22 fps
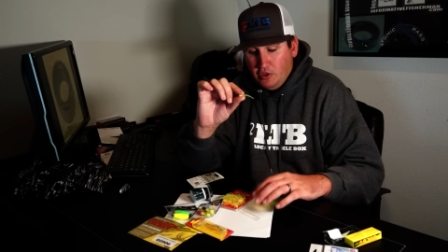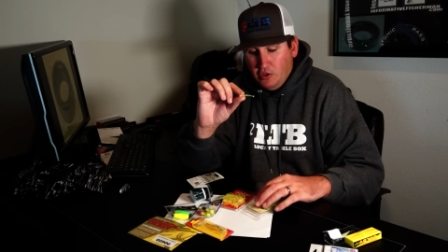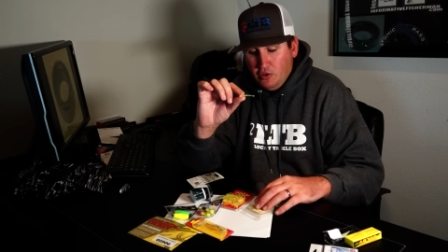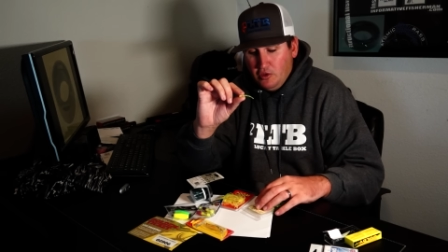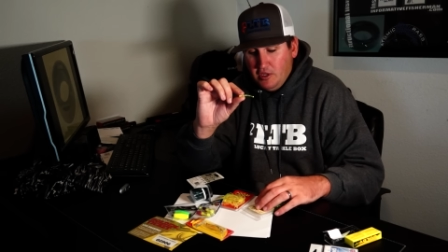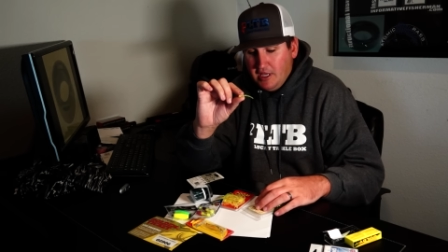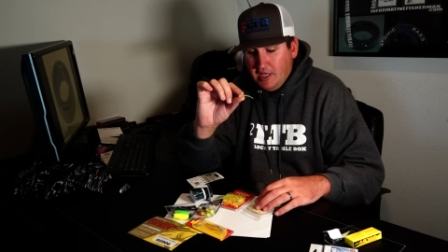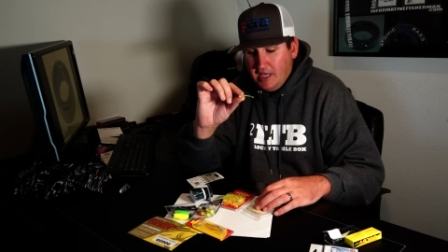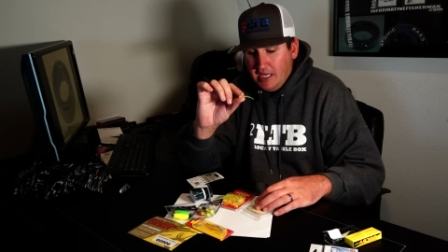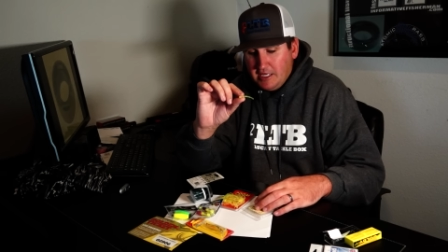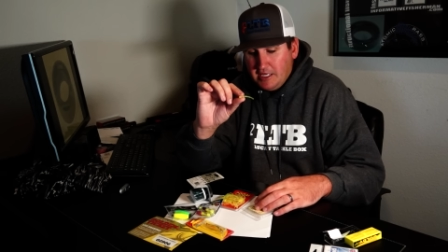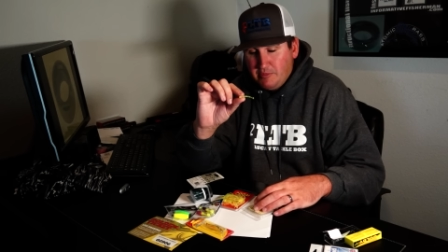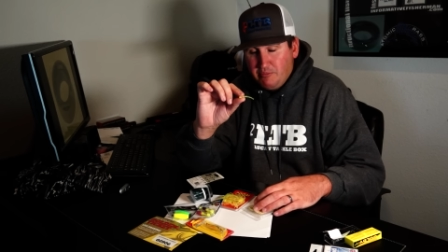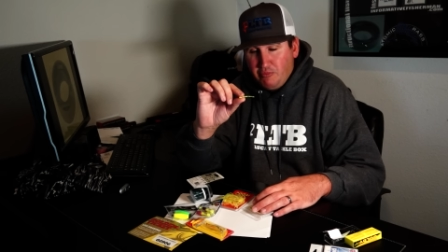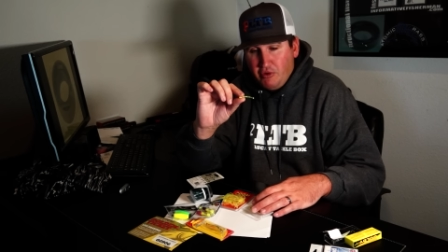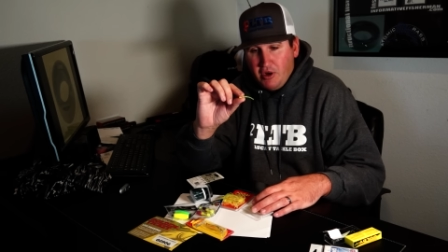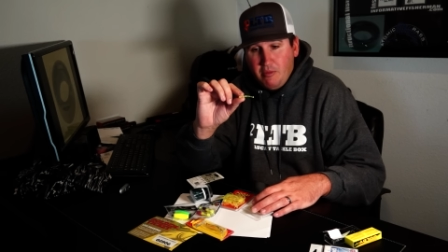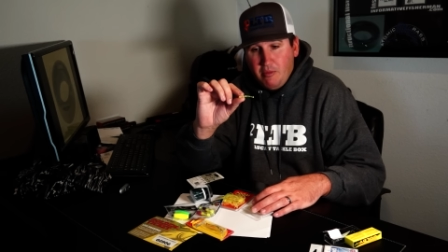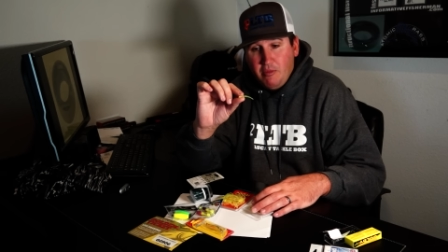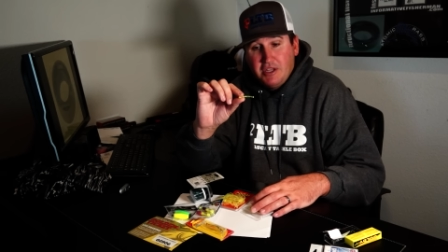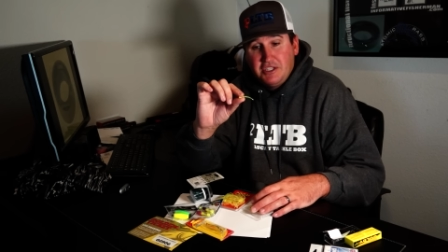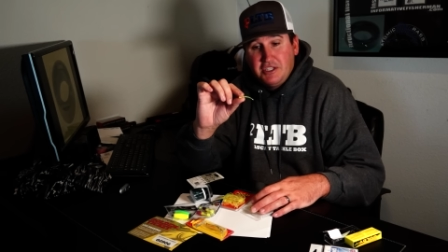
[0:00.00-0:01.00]
You can catch
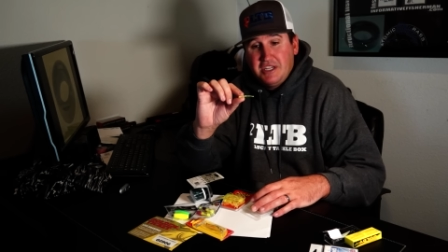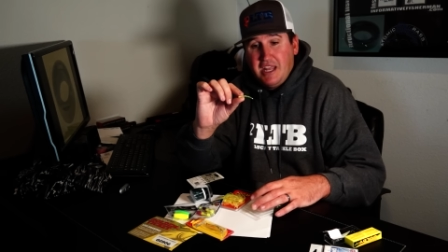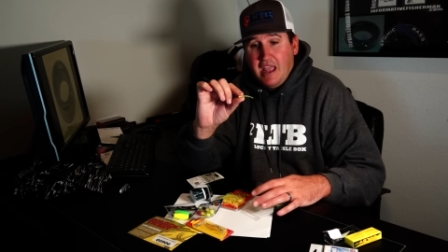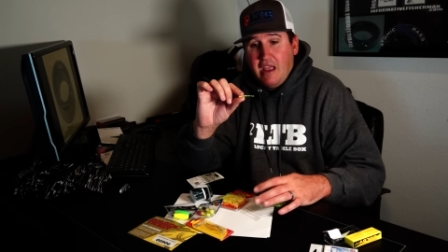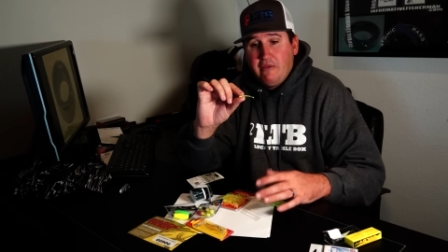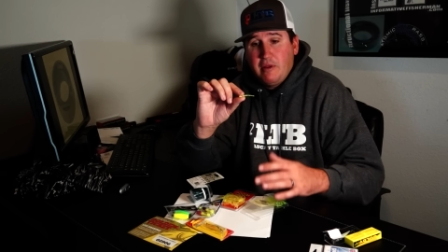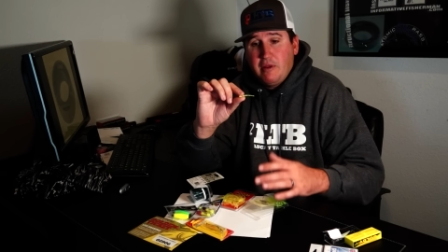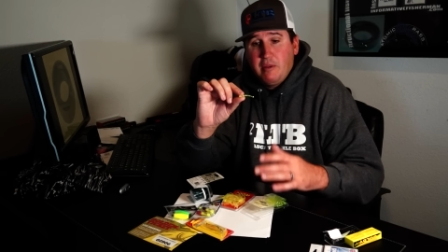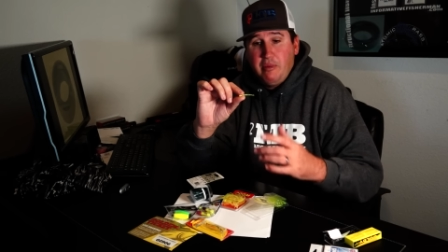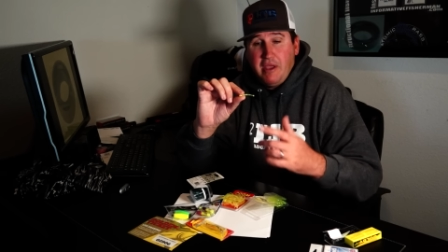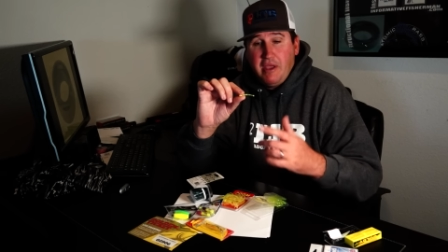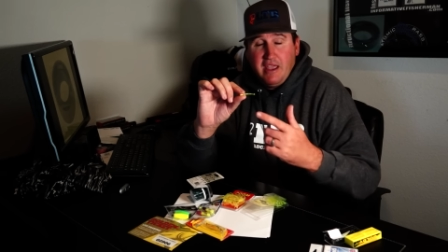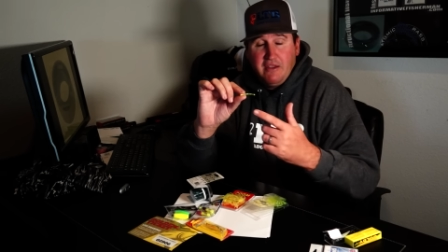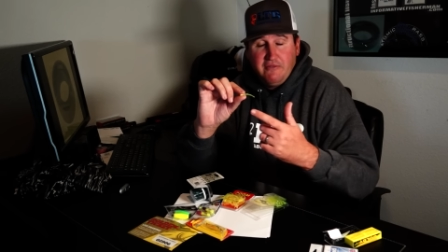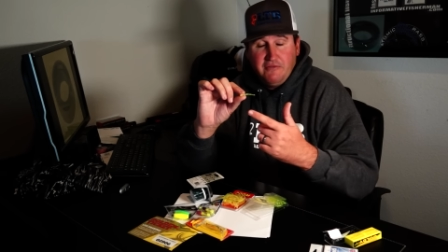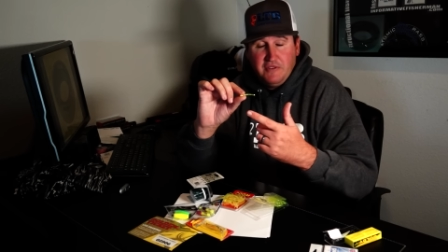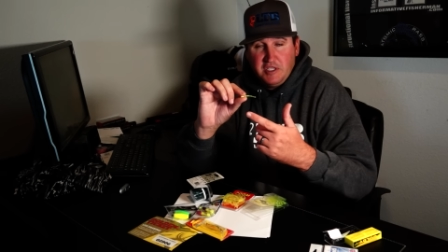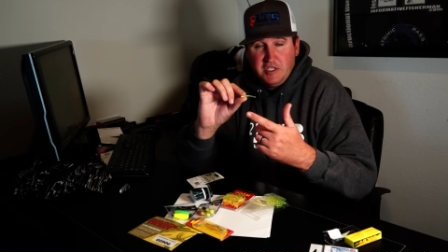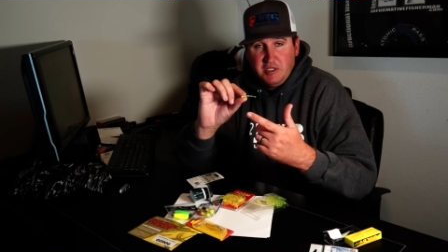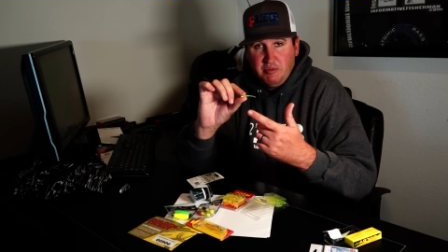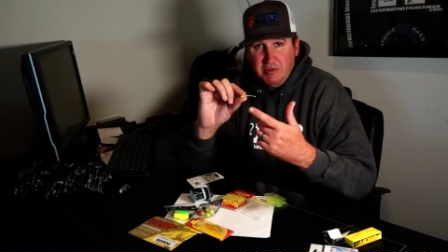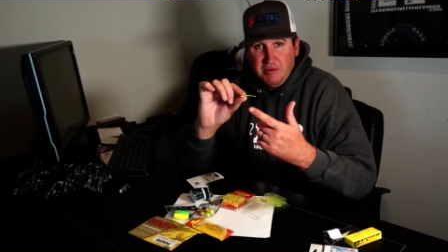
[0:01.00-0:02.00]
pretty much every
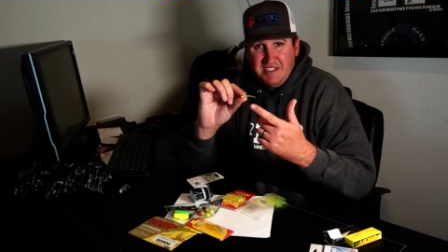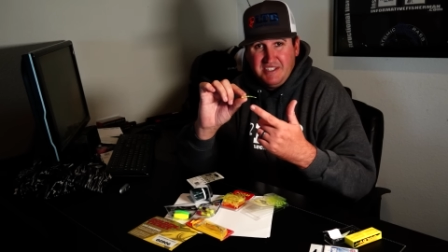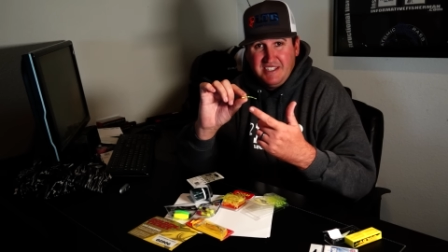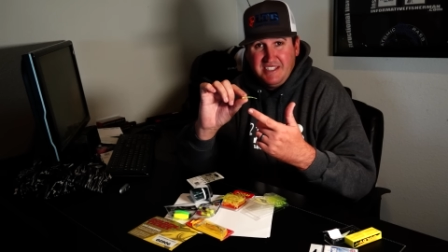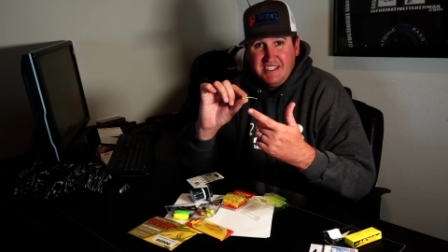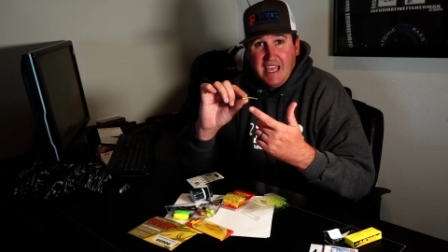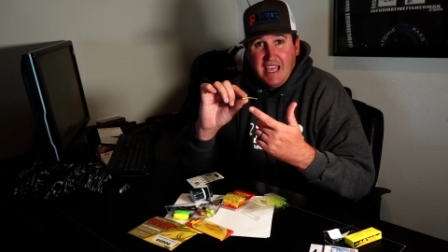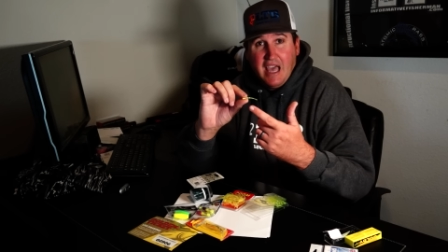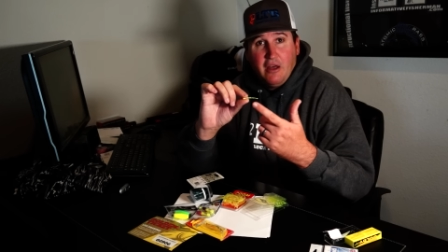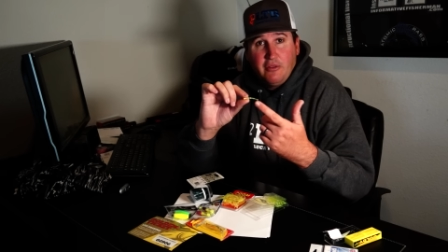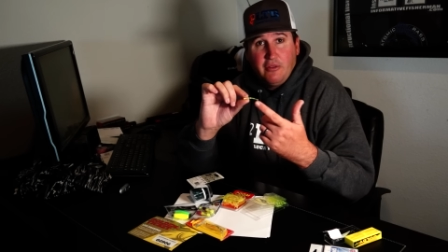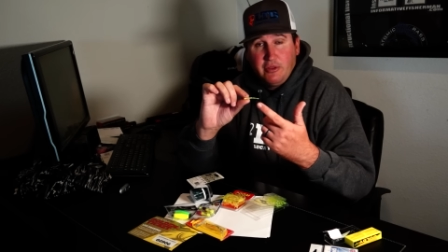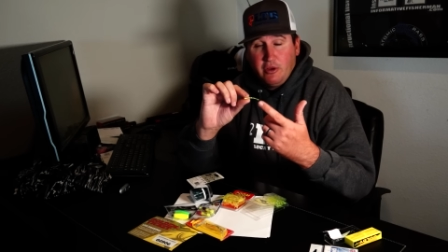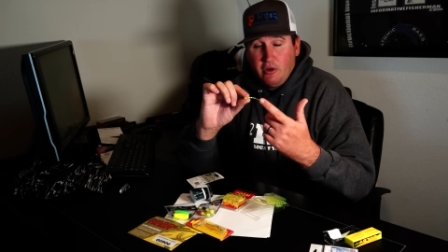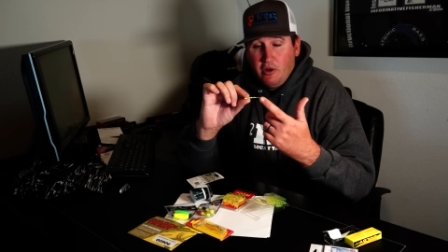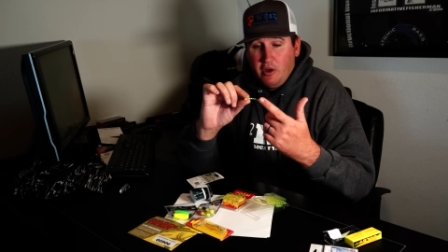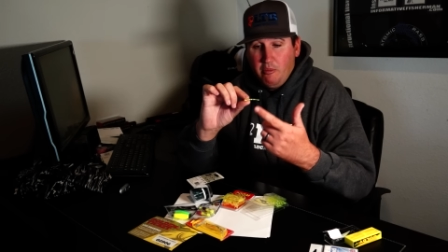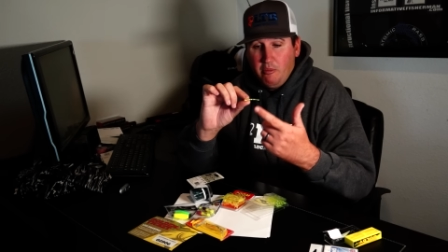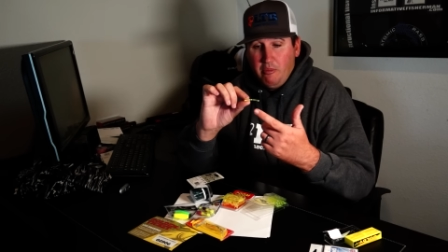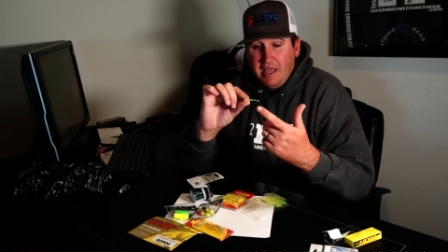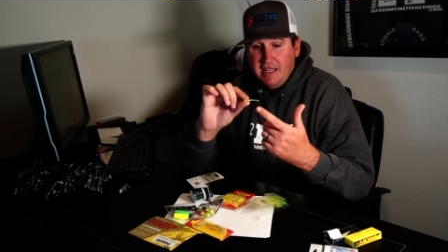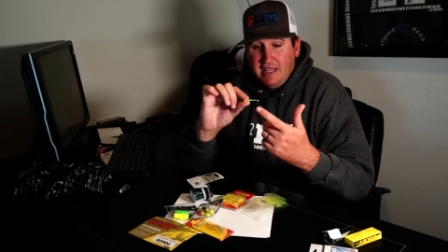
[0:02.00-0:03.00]
panfish species out there
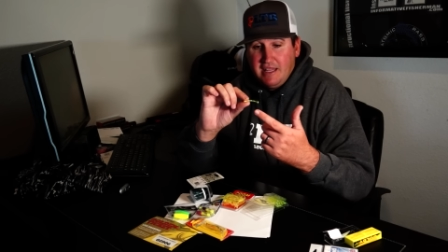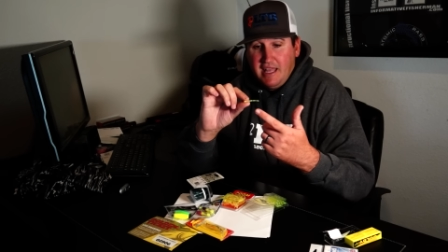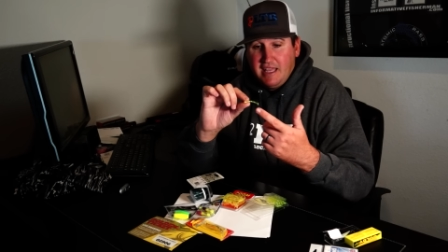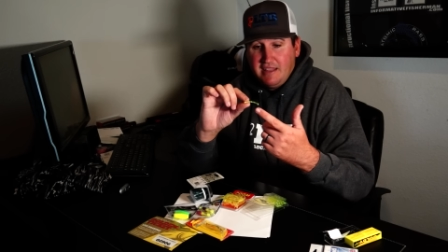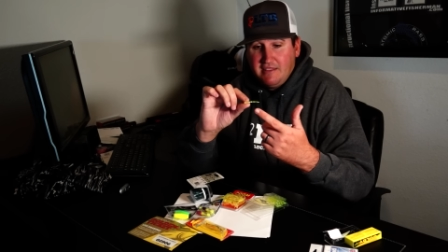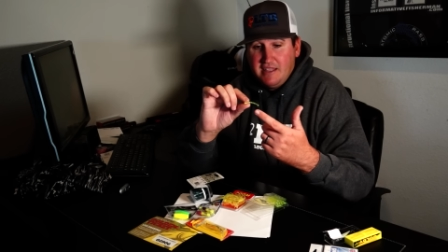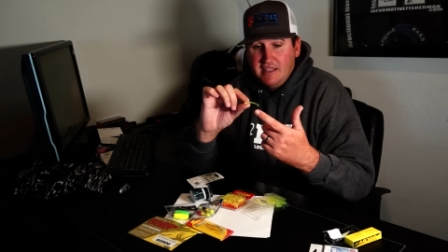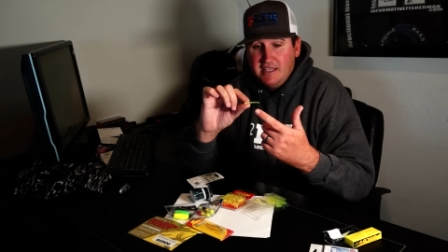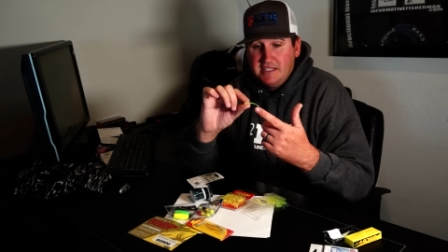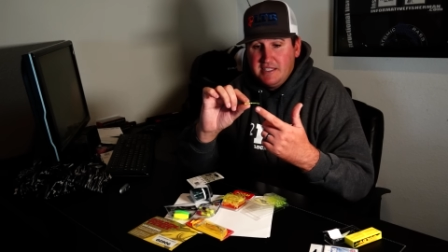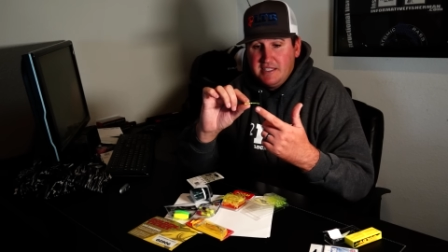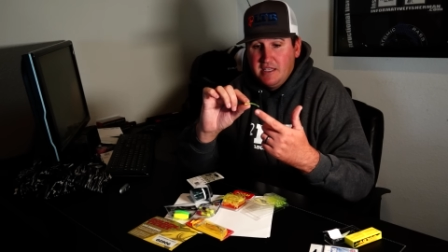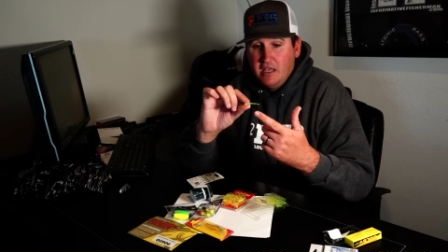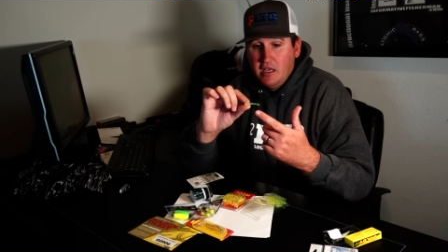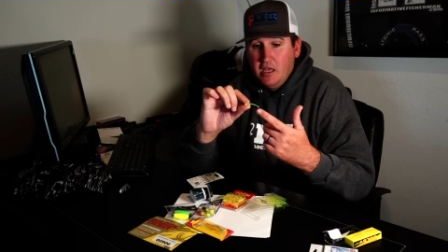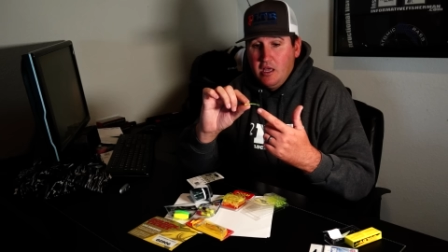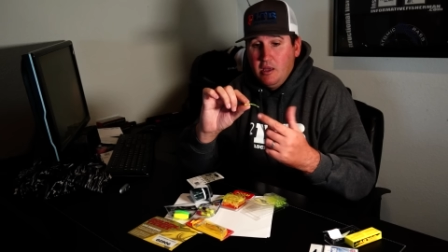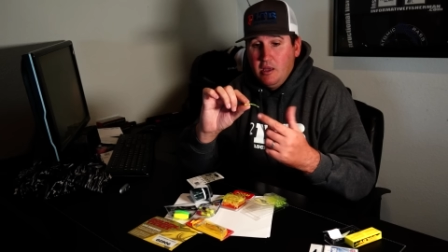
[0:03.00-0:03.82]
on a bait like this,